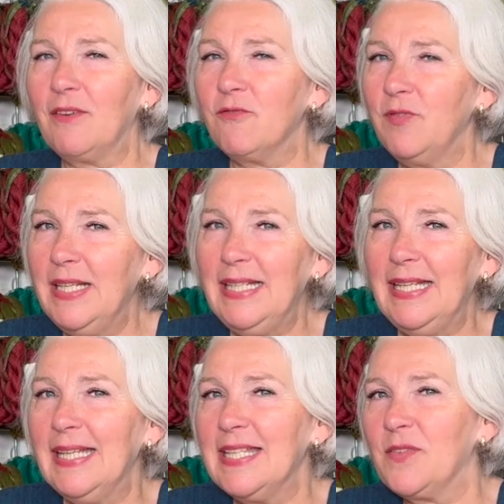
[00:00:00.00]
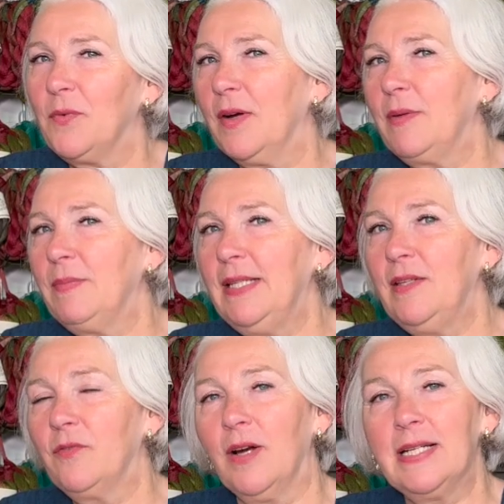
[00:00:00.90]
really is where we
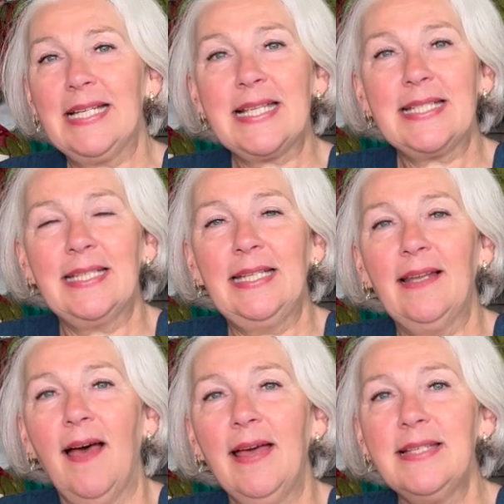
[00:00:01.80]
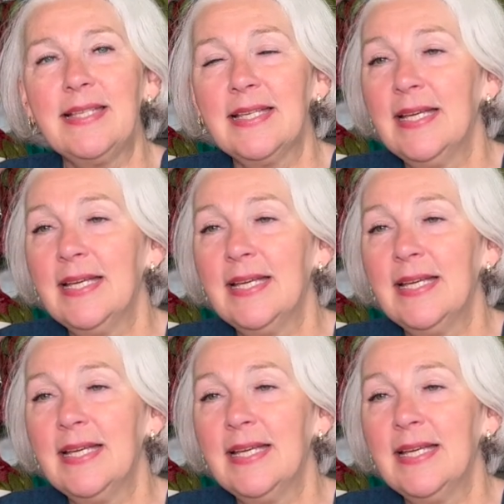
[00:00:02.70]
believe our destiny lies.